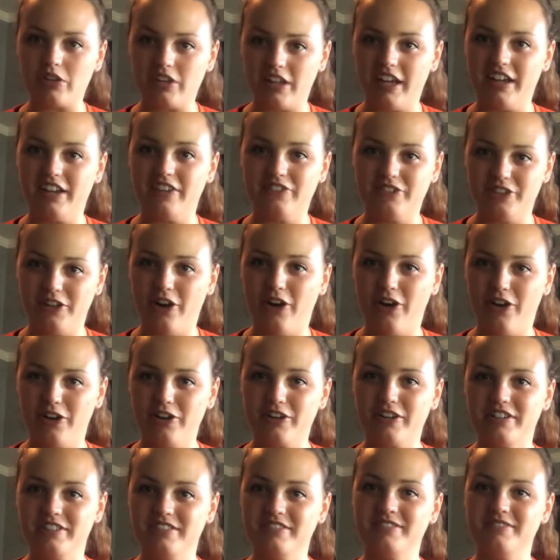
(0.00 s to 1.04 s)
life
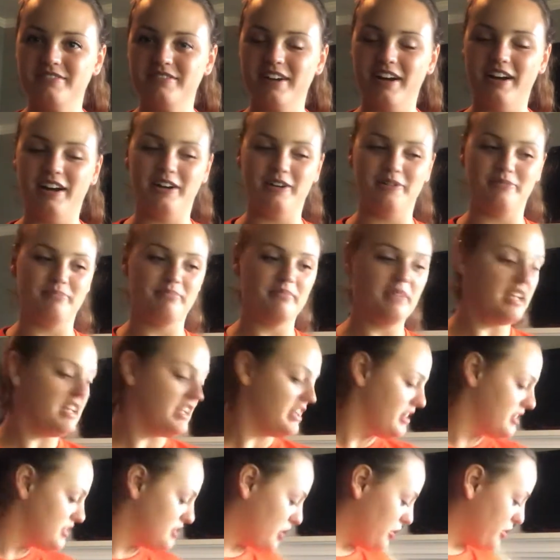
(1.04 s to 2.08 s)
dog.
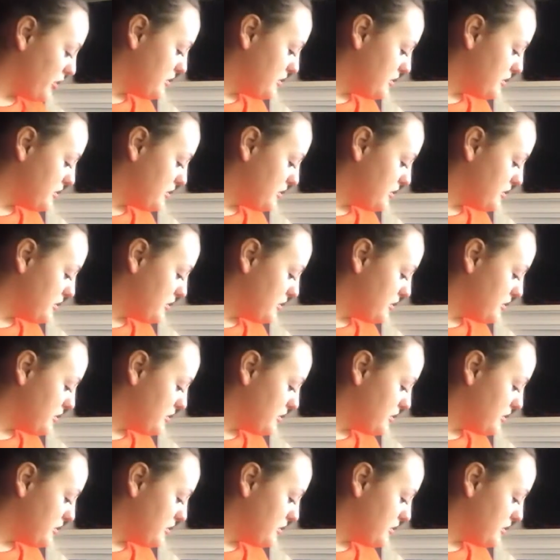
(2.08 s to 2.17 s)
So